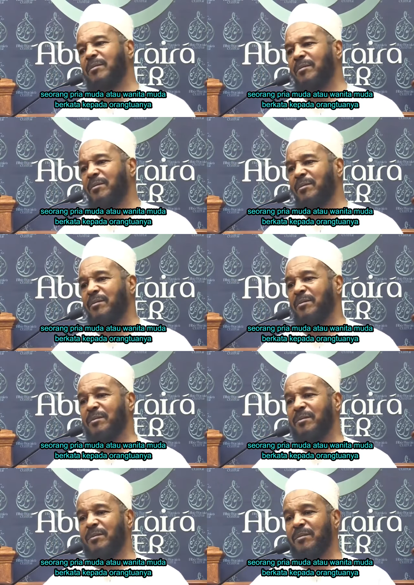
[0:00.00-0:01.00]

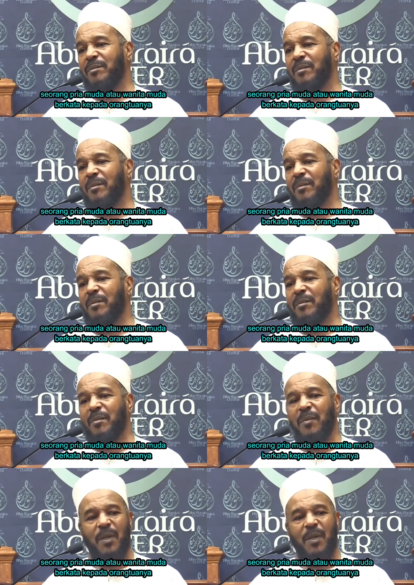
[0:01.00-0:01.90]
No one is speaking in this clip.